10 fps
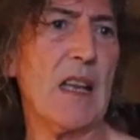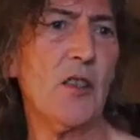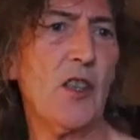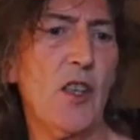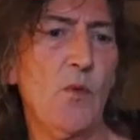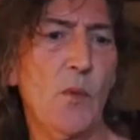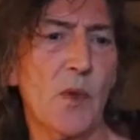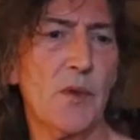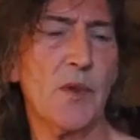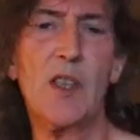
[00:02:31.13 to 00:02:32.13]
So
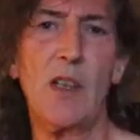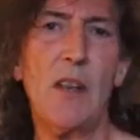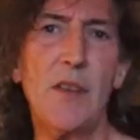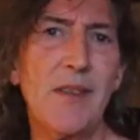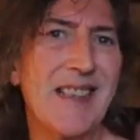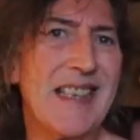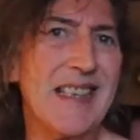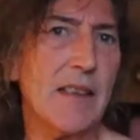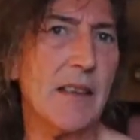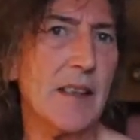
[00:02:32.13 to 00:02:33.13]
we'll start at
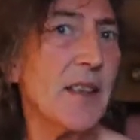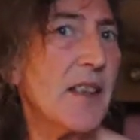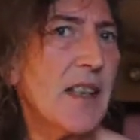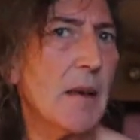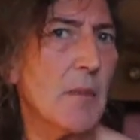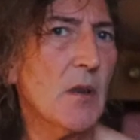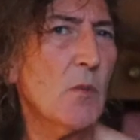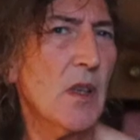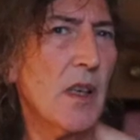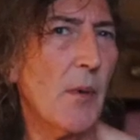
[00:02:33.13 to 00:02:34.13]
the uh, stem and
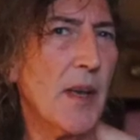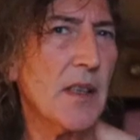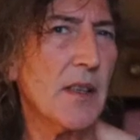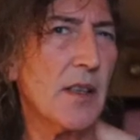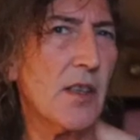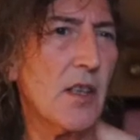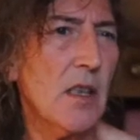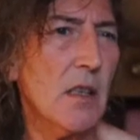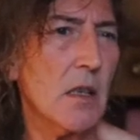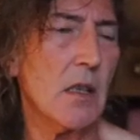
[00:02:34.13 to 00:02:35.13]
work our way to the
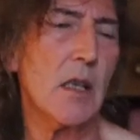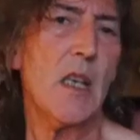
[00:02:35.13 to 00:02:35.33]
stern.